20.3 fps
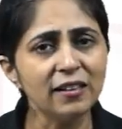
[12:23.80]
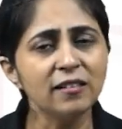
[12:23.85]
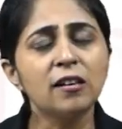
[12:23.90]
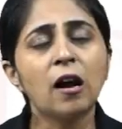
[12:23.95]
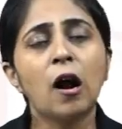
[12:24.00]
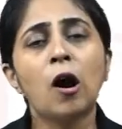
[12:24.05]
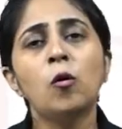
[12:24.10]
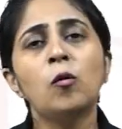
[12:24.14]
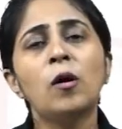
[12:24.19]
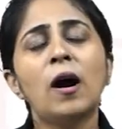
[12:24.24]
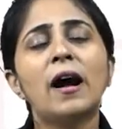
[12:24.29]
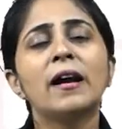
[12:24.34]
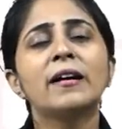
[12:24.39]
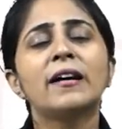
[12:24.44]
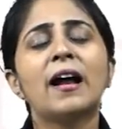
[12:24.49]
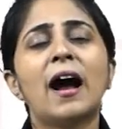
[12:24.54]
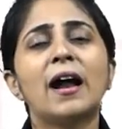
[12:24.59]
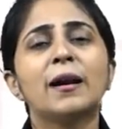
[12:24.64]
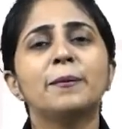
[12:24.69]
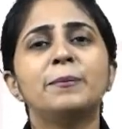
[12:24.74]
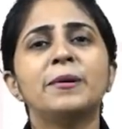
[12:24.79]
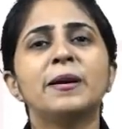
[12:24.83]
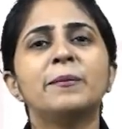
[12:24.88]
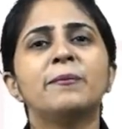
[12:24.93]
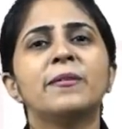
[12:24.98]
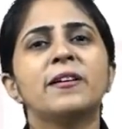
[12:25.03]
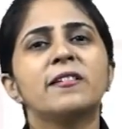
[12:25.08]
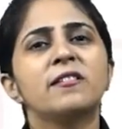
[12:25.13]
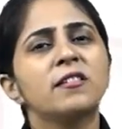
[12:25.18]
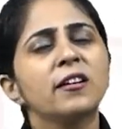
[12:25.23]
how our RBM,
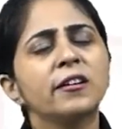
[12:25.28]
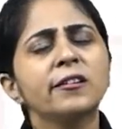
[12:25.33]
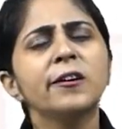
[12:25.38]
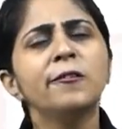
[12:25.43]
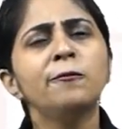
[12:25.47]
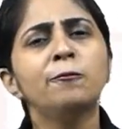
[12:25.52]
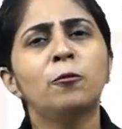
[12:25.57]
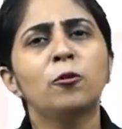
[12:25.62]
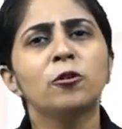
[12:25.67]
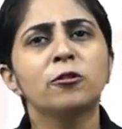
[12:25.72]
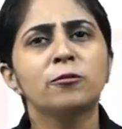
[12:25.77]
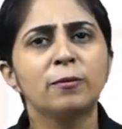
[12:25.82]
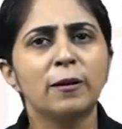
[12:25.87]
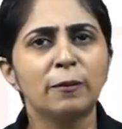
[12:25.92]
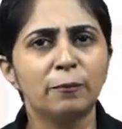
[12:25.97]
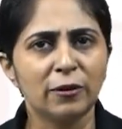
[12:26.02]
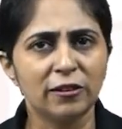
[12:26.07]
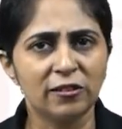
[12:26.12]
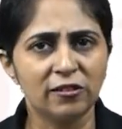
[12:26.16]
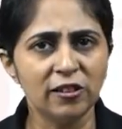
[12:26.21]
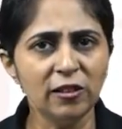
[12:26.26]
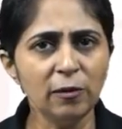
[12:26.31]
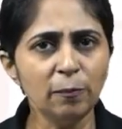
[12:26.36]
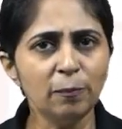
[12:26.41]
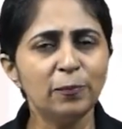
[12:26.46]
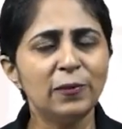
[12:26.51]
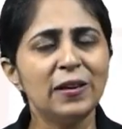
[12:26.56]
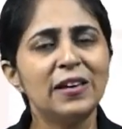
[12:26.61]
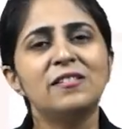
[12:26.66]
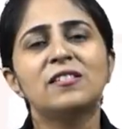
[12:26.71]
restrictive Boltzmann machine,
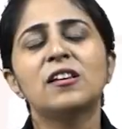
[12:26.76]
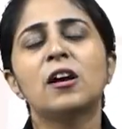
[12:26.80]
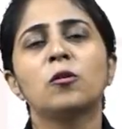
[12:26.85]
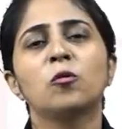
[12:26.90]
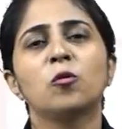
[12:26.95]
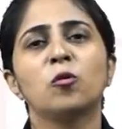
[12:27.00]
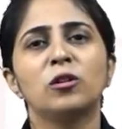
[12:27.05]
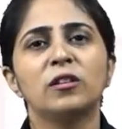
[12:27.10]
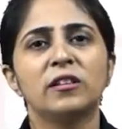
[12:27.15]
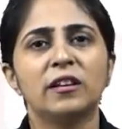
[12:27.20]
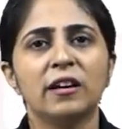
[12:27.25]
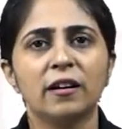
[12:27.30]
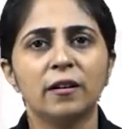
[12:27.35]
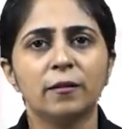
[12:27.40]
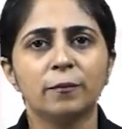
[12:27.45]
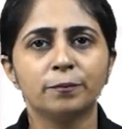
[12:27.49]
plays a role there.